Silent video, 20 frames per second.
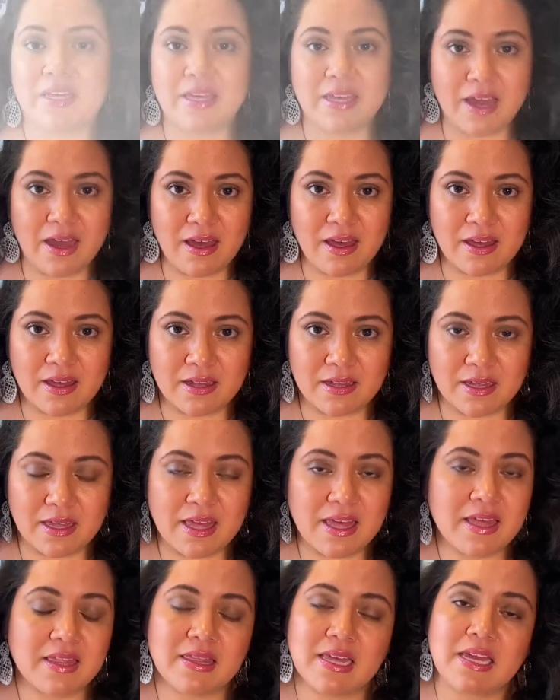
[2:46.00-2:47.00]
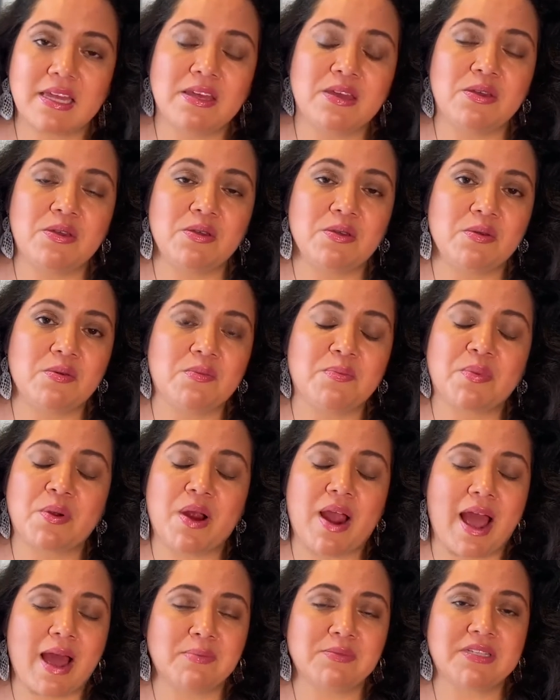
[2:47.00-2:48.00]
young, then you
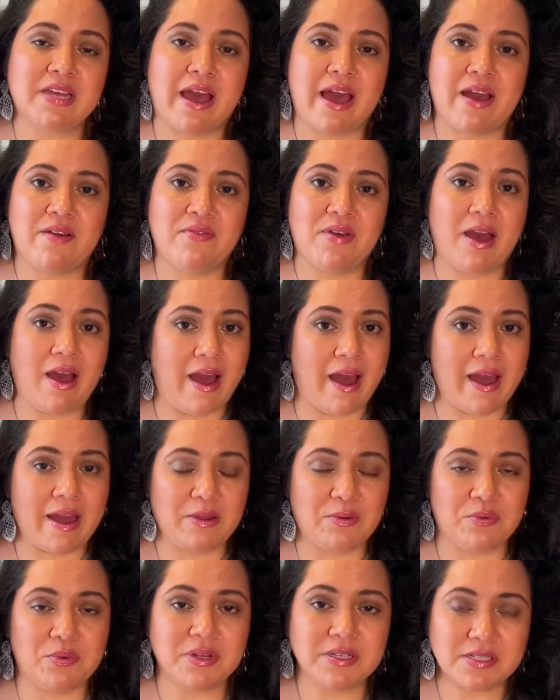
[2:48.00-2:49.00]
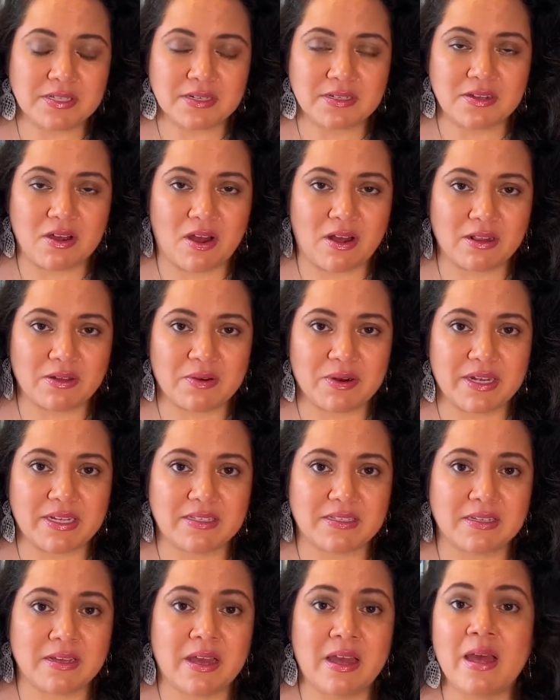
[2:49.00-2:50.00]
perhaps have a high risk tolerance